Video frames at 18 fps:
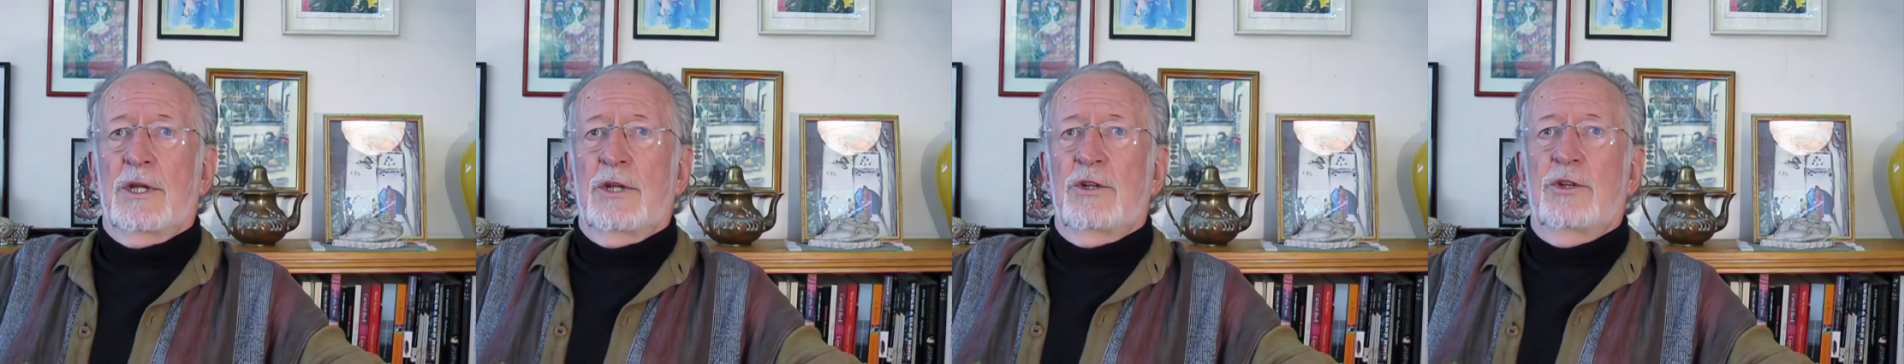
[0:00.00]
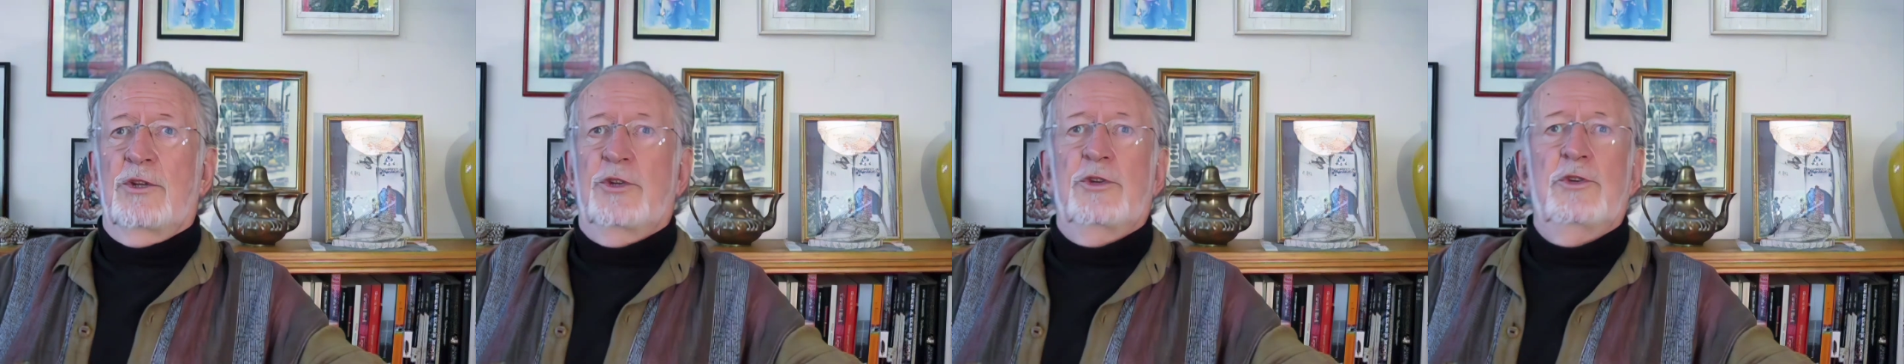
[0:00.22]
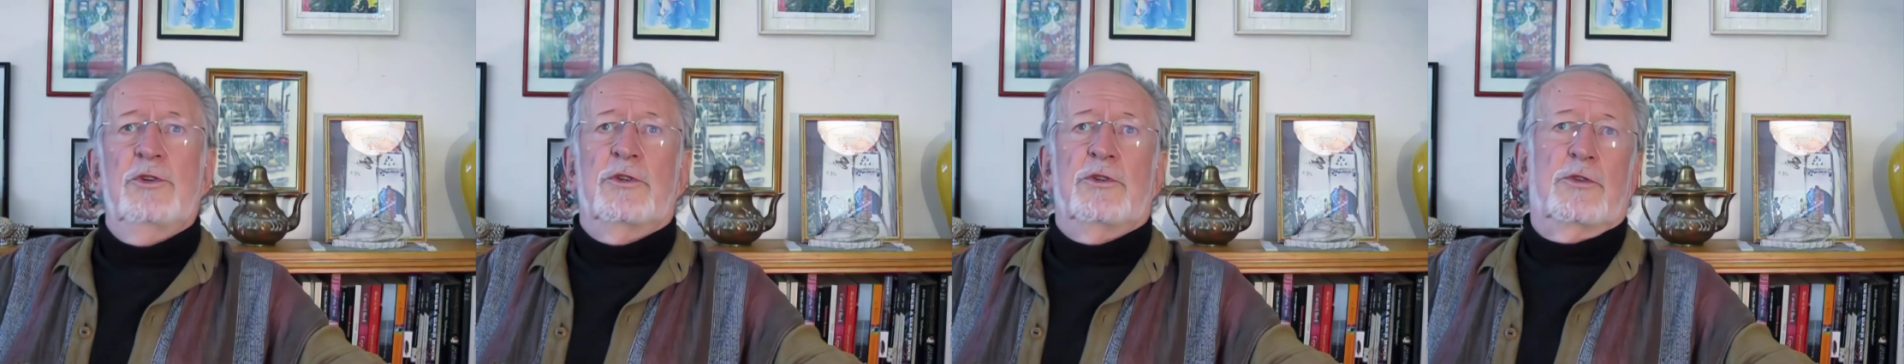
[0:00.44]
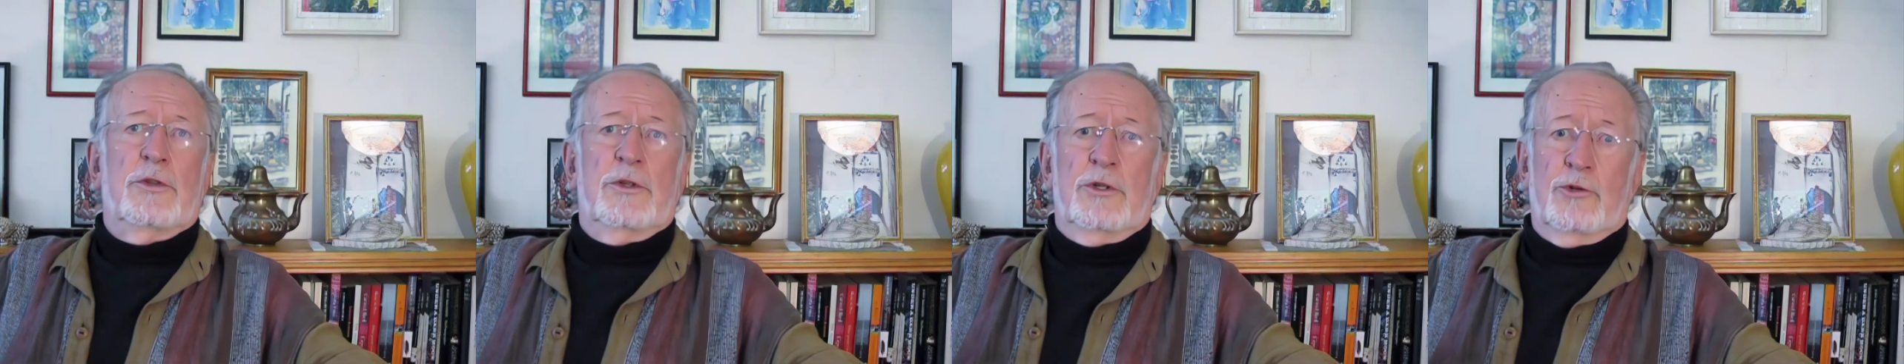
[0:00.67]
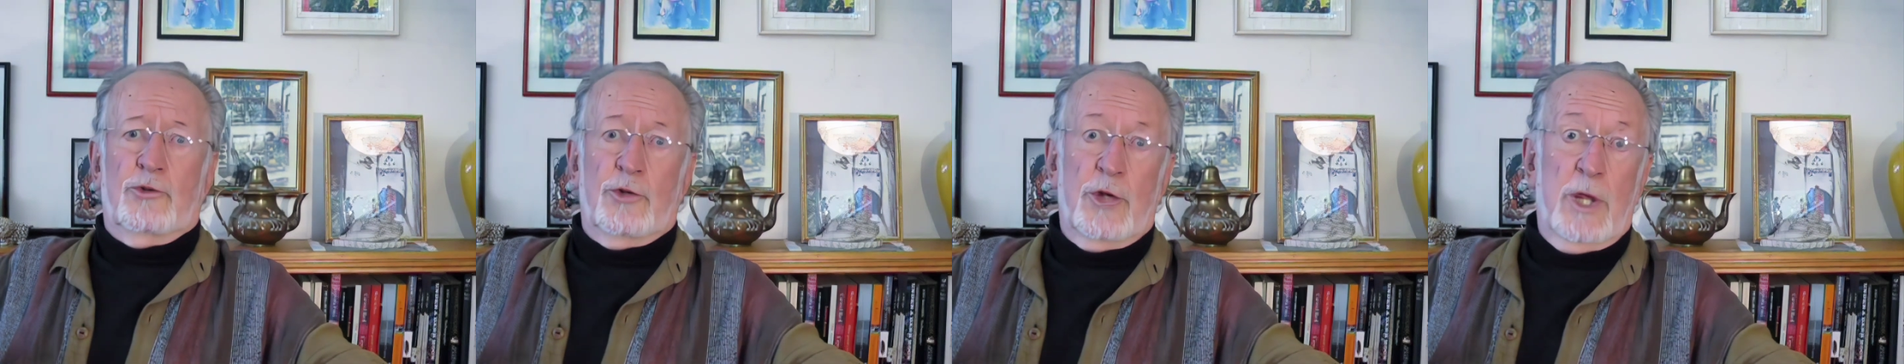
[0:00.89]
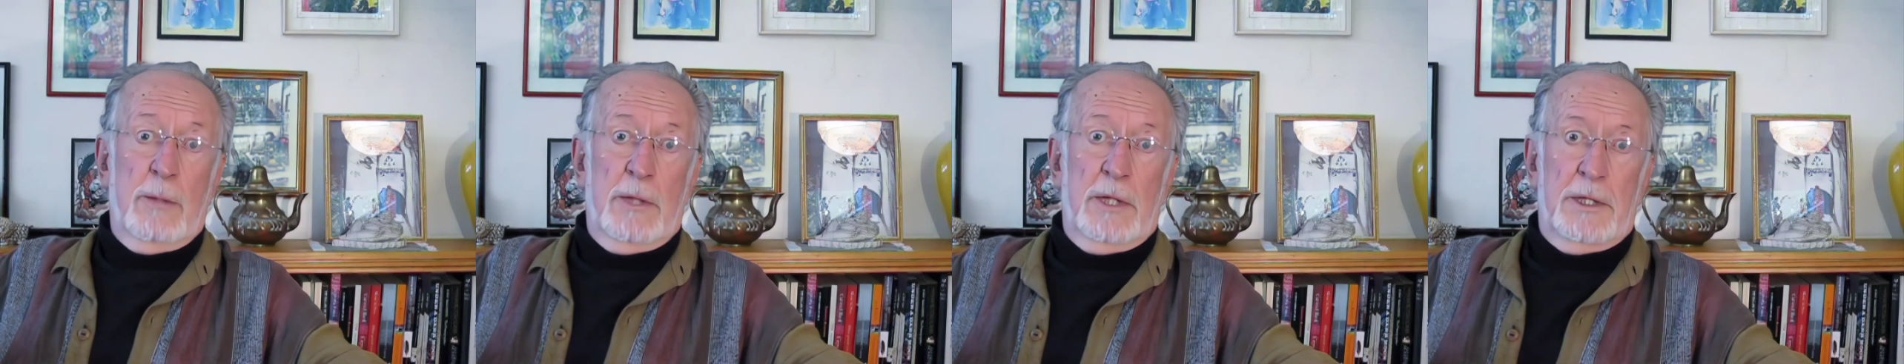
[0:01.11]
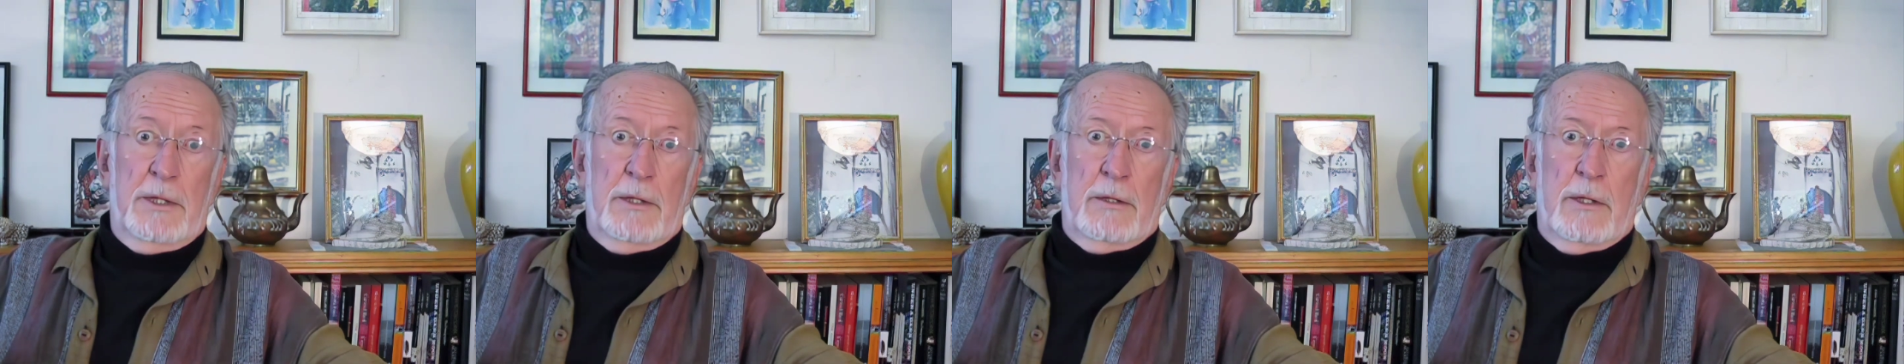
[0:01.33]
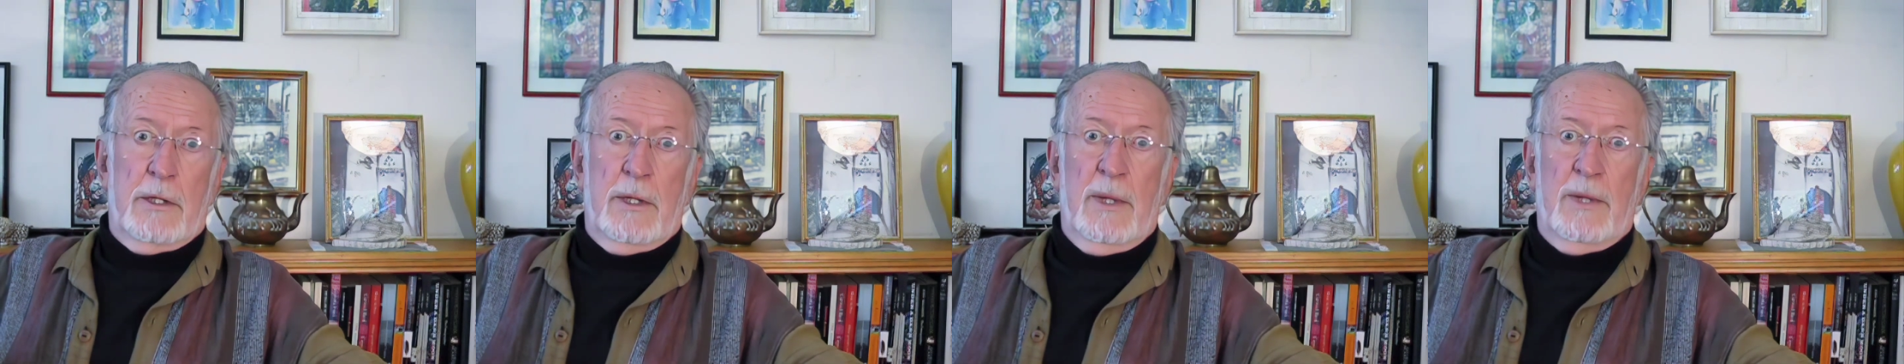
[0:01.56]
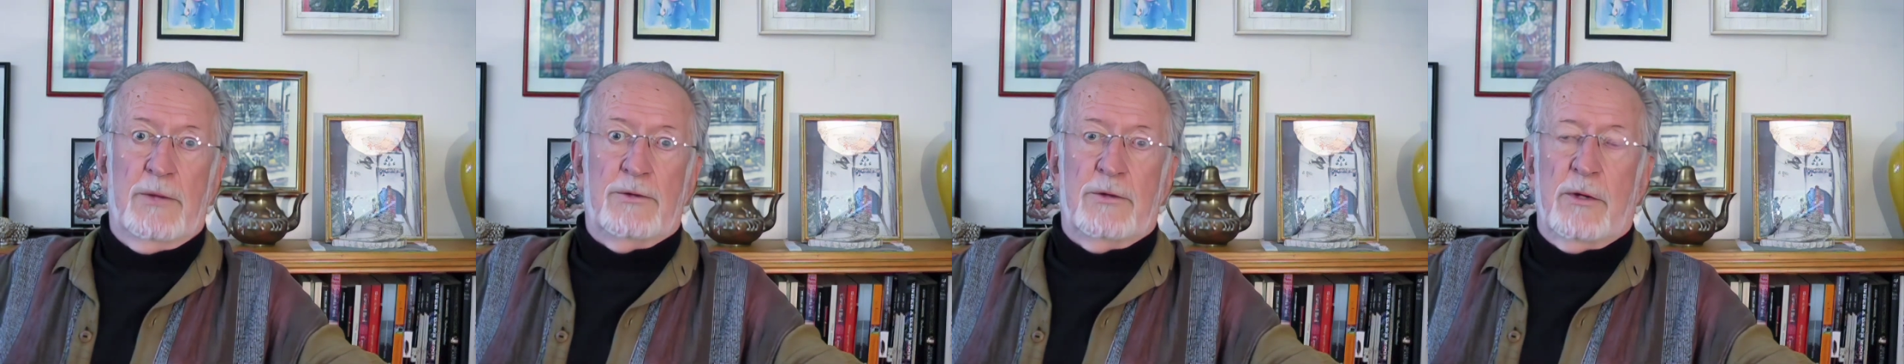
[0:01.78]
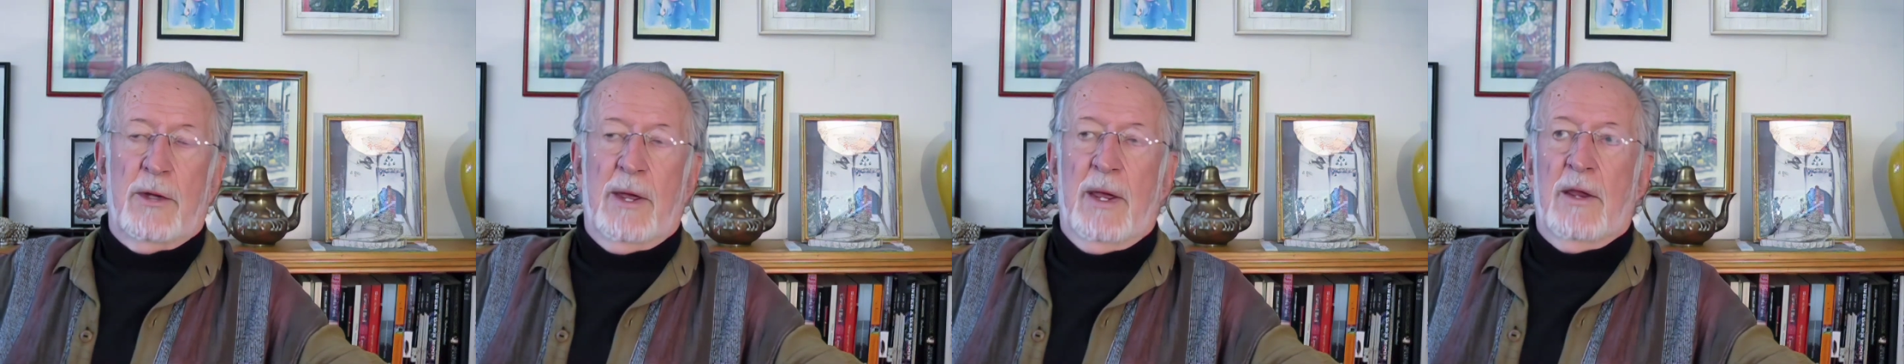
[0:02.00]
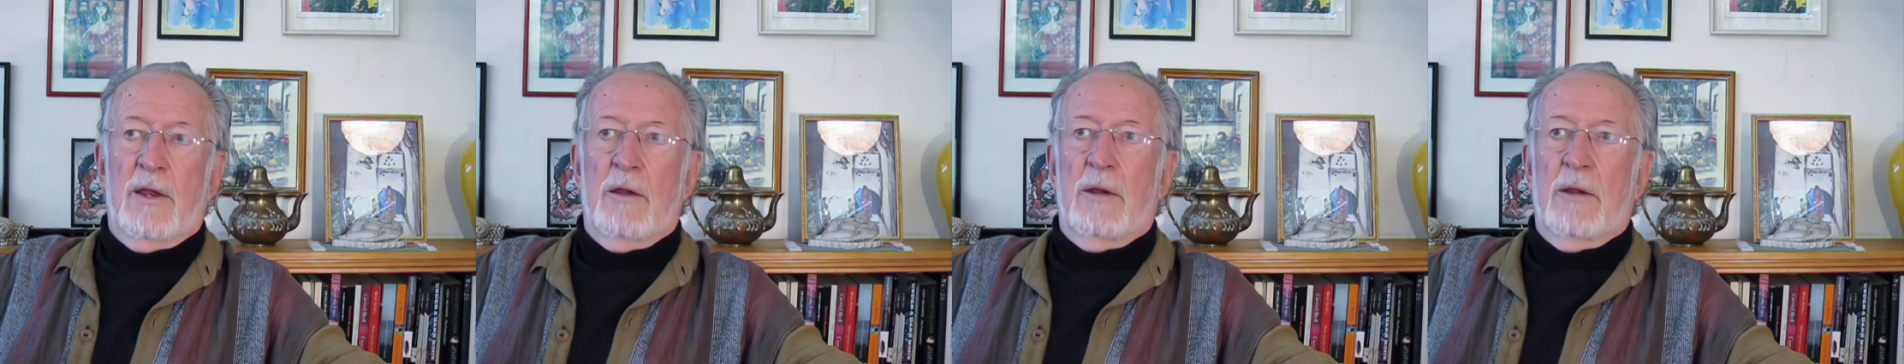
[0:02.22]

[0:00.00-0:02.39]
shoot a sort of dreamy documentary about